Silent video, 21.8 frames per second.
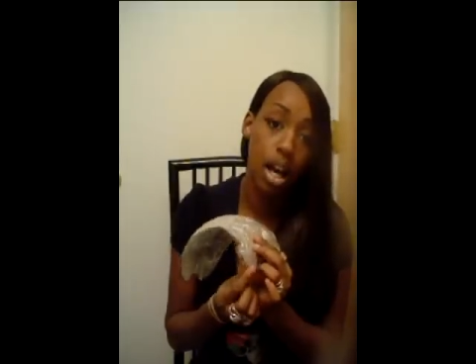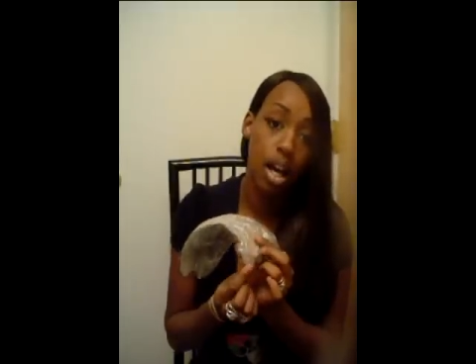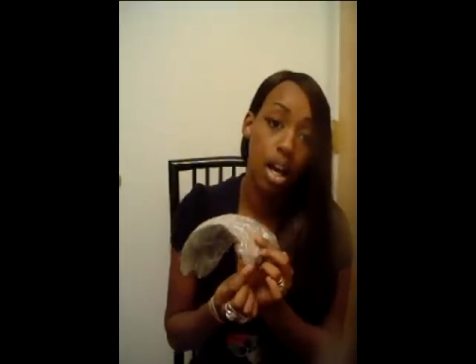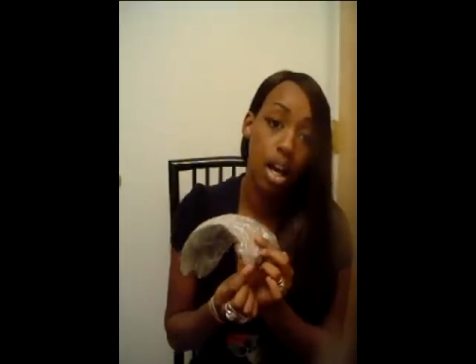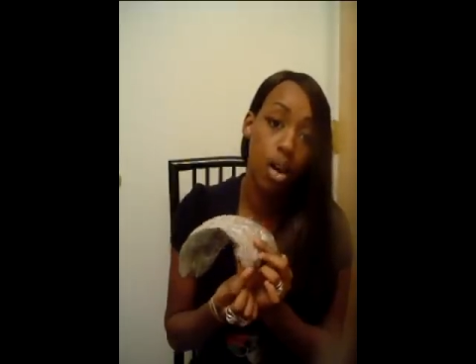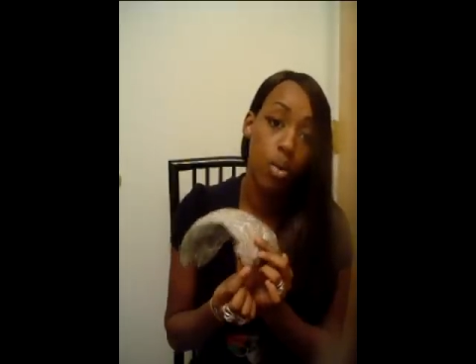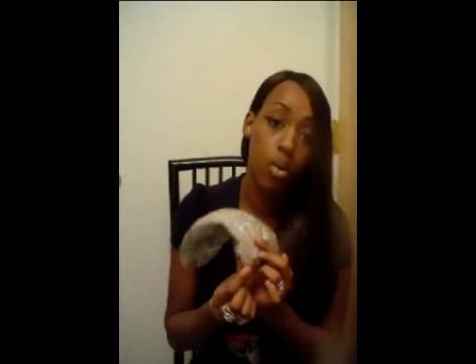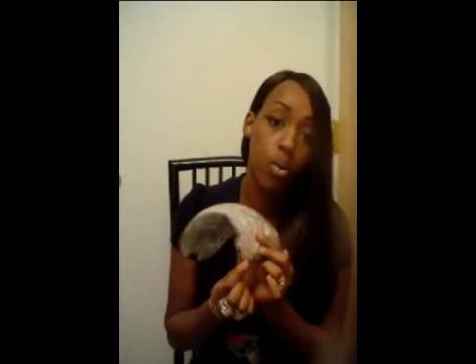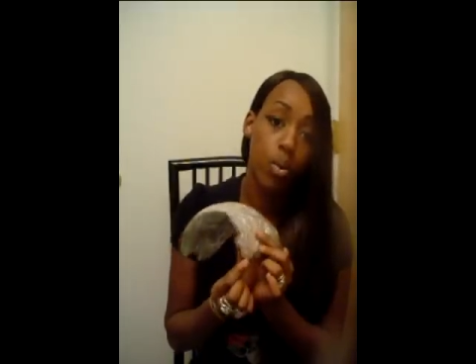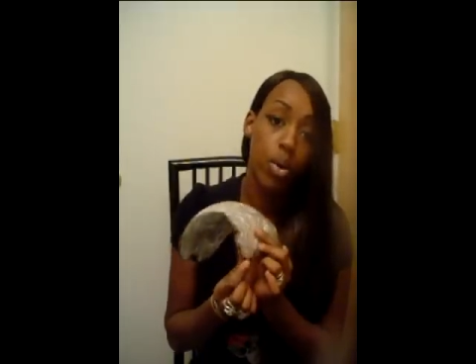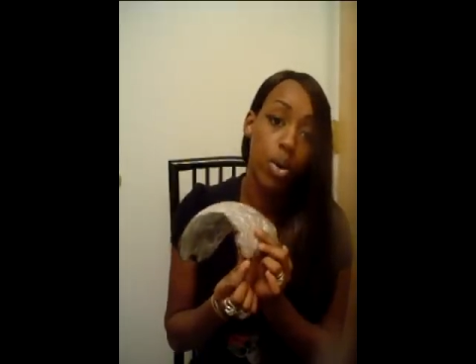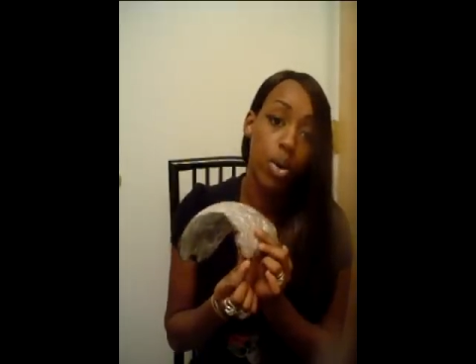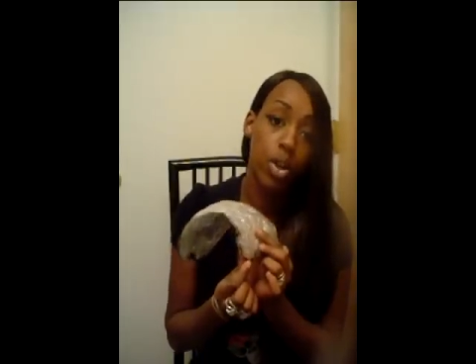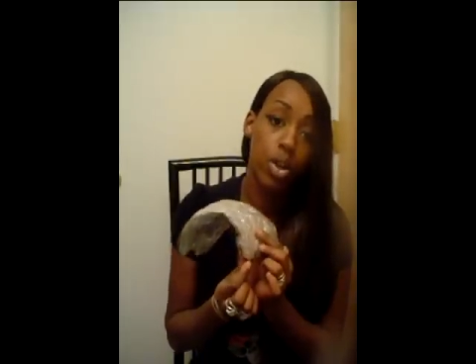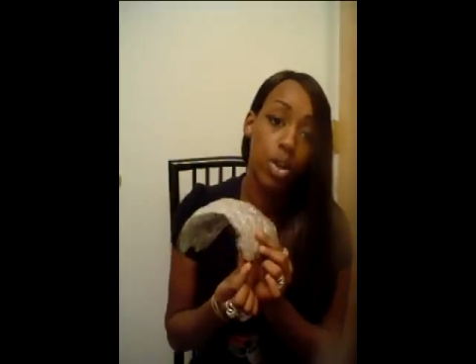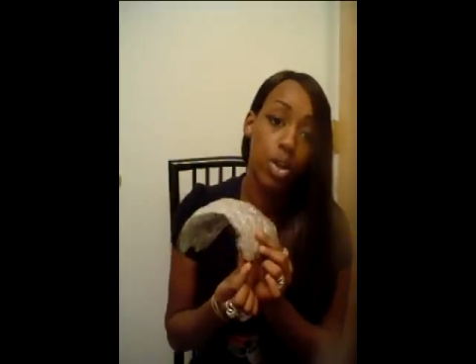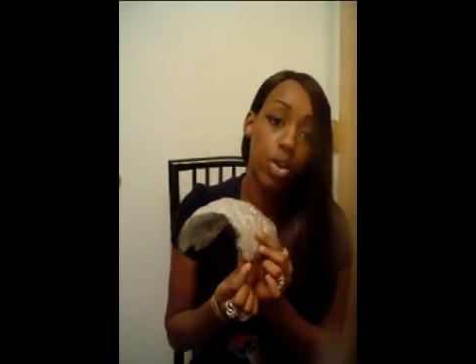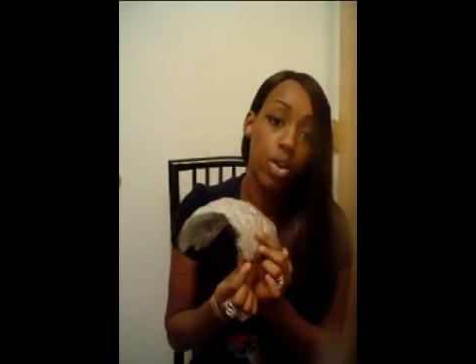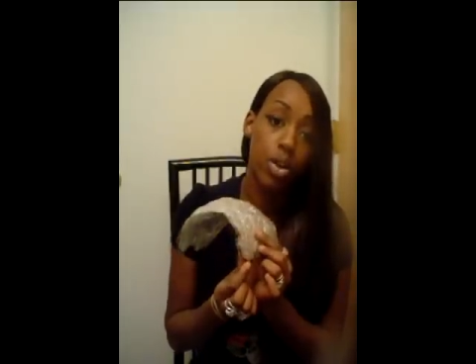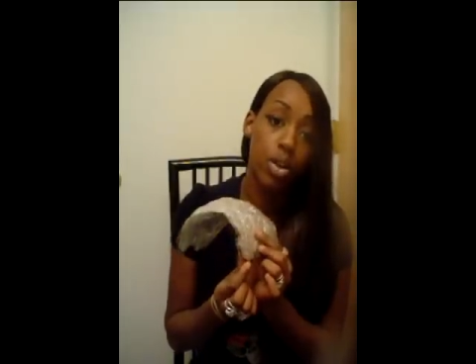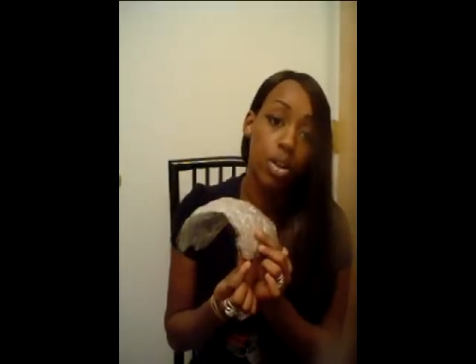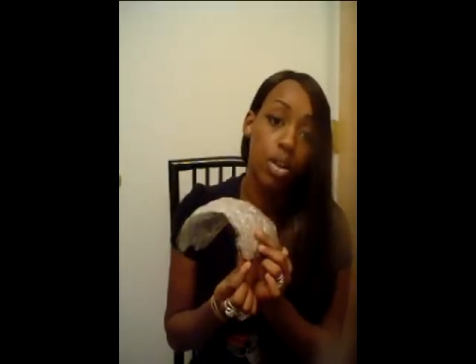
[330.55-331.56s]
uh, where
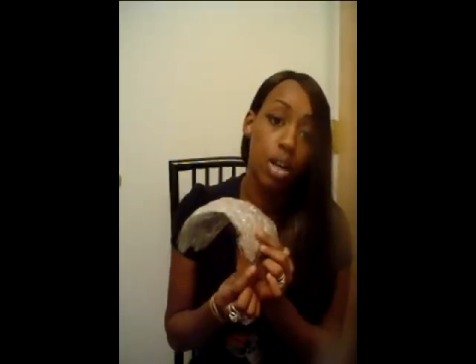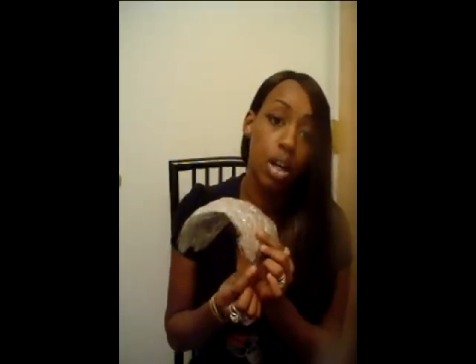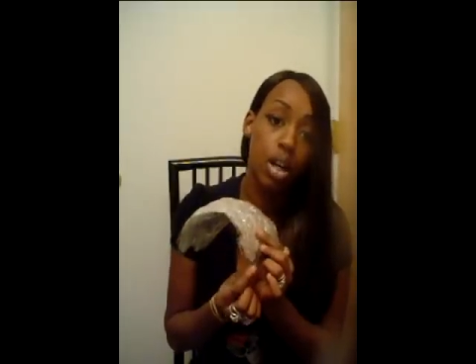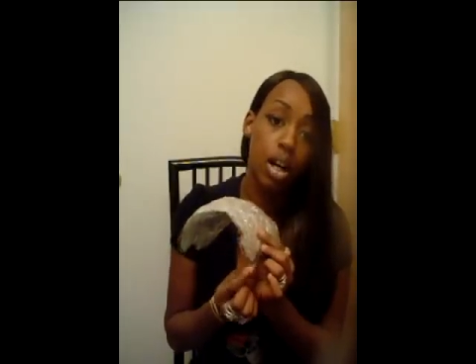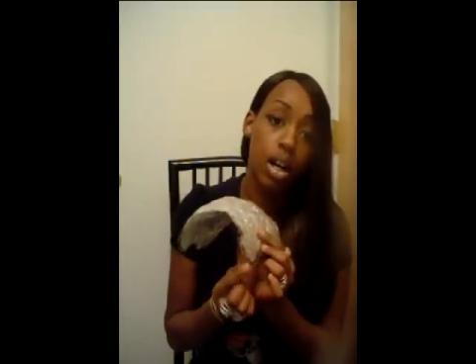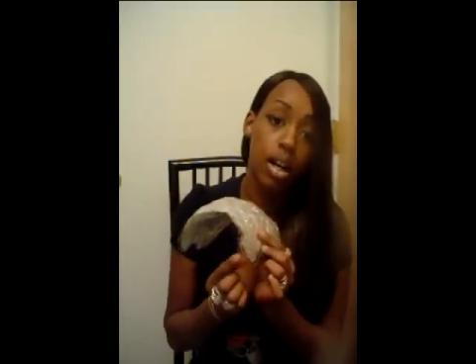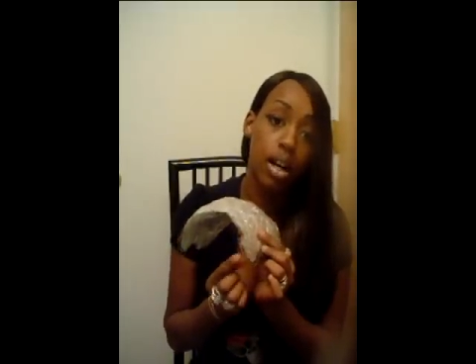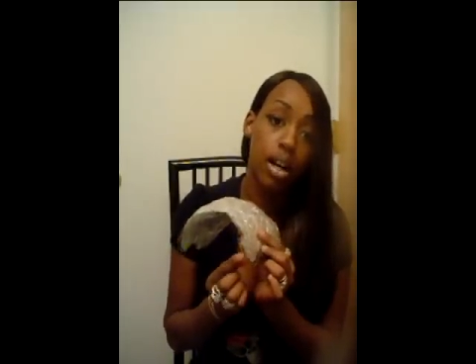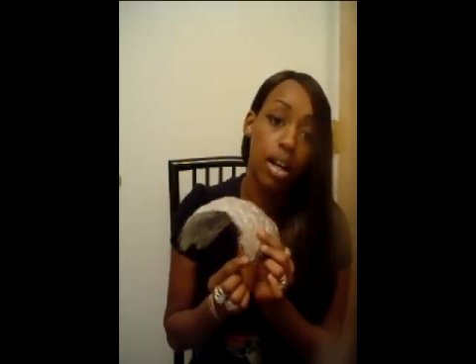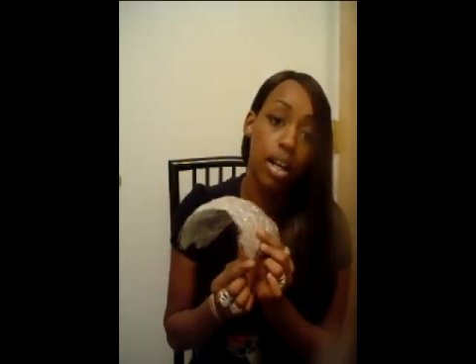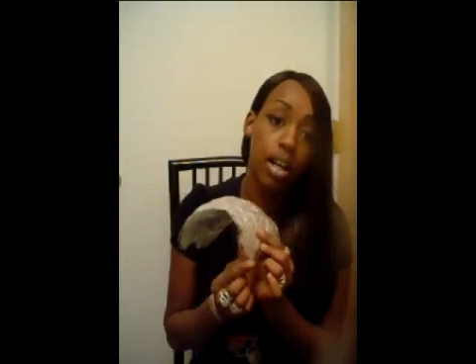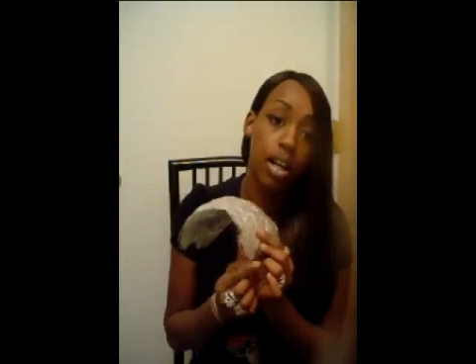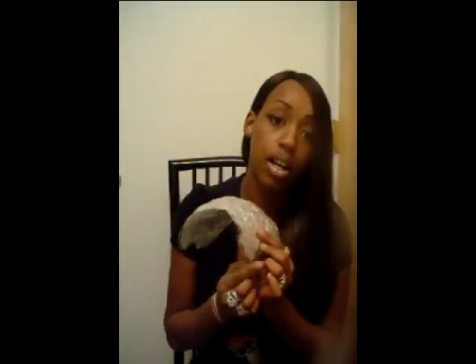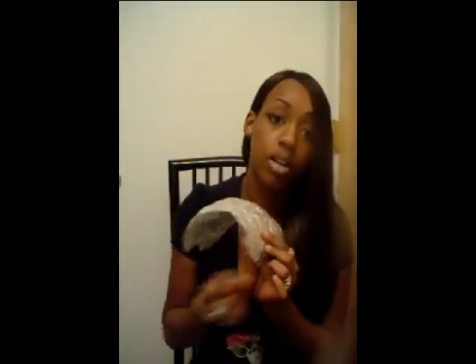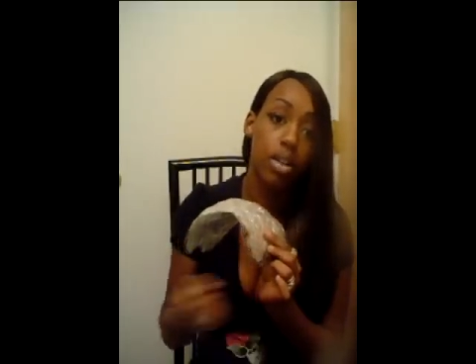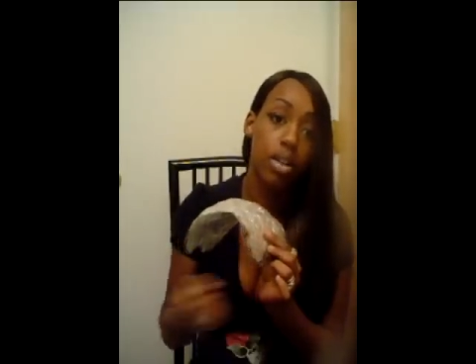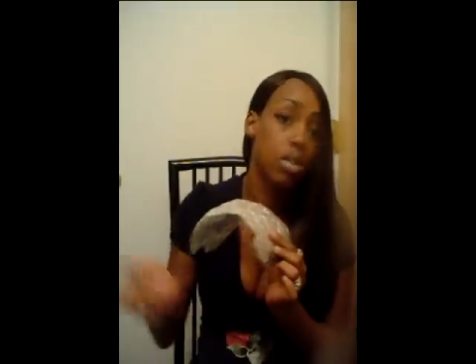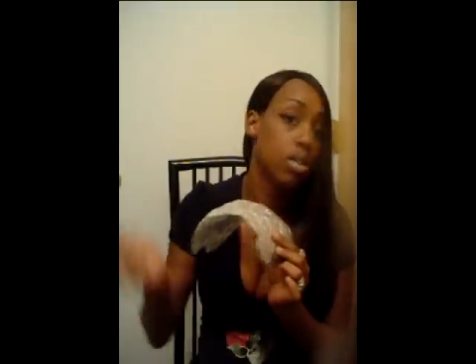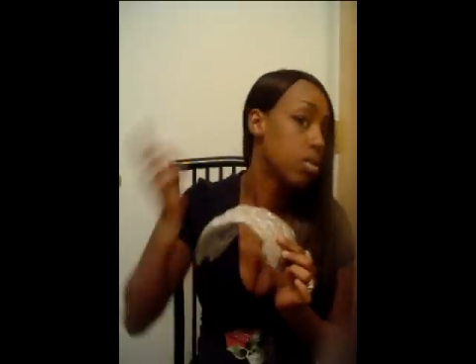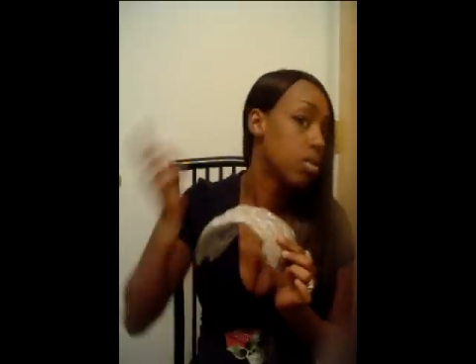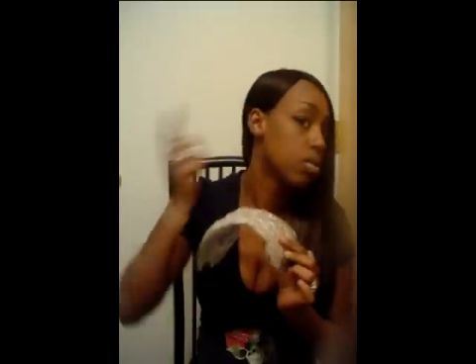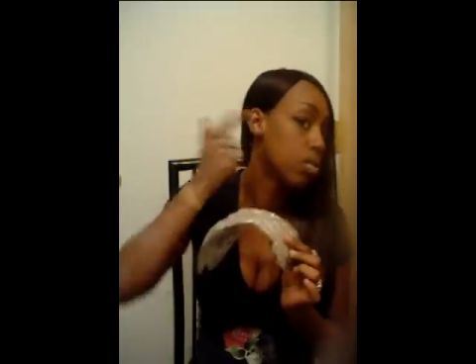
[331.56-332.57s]
your uh,
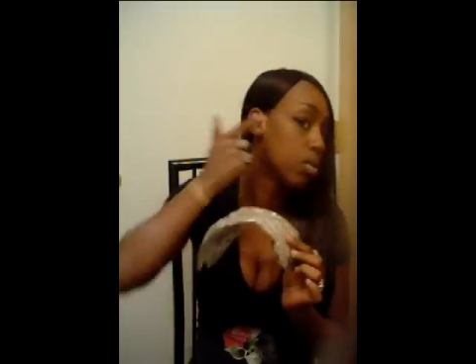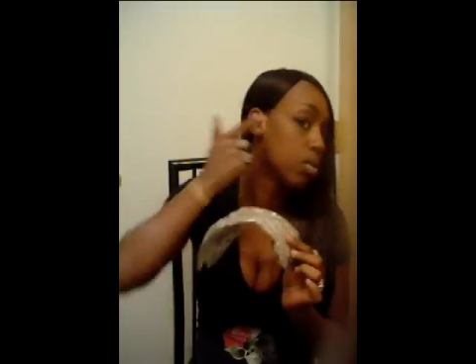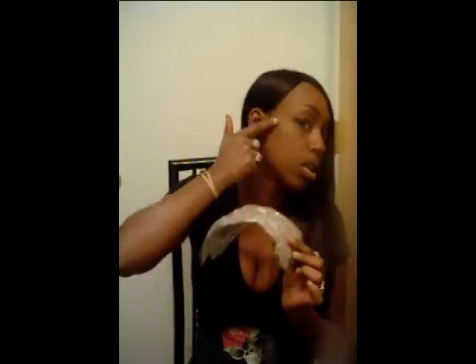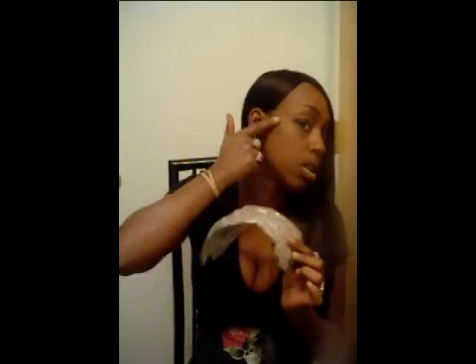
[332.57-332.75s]
ear,